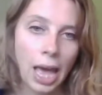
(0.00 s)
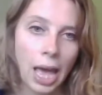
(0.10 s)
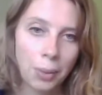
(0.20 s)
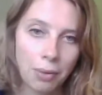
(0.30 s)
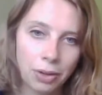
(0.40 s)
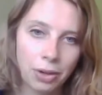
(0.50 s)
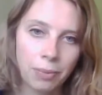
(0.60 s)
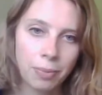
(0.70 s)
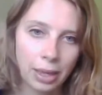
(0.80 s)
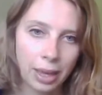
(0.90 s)
However,
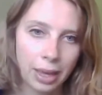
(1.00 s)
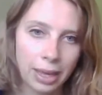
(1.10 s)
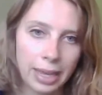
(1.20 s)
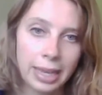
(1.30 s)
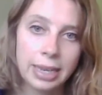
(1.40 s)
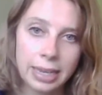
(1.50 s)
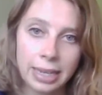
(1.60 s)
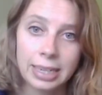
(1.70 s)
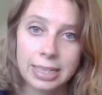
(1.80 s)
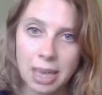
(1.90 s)
in
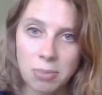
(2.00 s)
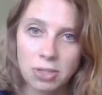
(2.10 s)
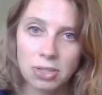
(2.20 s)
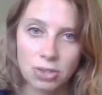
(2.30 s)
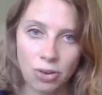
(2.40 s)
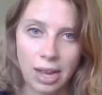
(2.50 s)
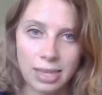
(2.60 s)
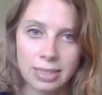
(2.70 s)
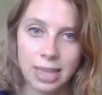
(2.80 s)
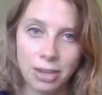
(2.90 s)
an attempt to try
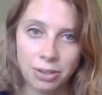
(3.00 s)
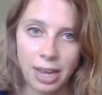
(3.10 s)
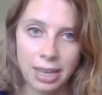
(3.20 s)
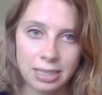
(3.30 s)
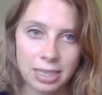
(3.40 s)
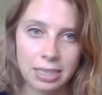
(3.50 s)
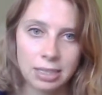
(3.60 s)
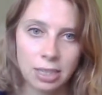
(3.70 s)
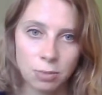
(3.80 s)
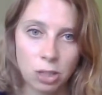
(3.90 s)
and standardize this
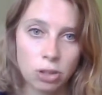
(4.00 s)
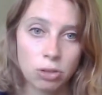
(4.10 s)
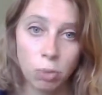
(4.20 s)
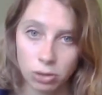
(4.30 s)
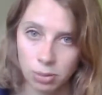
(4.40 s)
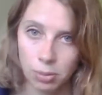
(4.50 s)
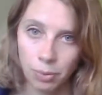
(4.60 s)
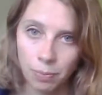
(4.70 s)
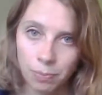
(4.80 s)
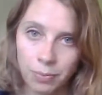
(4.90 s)
as much as
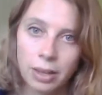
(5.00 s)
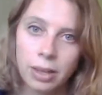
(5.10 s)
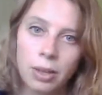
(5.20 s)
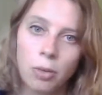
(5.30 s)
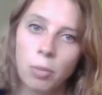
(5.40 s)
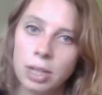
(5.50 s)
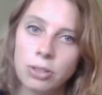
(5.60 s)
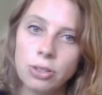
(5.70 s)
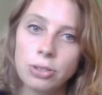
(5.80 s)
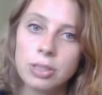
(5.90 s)
possible, we did
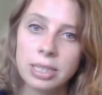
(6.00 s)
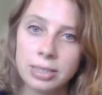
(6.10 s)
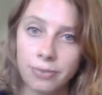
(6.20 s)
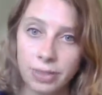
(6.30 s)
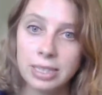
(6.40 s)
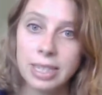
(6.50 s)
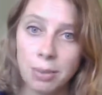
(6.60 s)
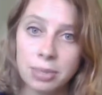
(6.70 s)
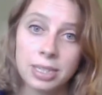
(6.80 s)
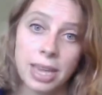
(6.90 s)
use the
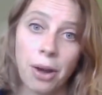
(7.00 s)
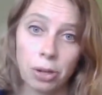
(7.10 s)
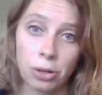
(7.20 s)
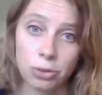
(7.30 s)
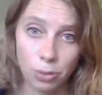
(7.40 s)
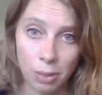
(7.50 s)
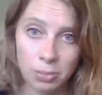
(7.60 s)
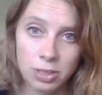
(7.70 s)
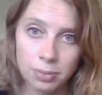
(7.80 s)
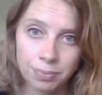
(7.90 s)
same scenario
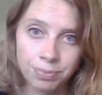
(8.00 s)
scripts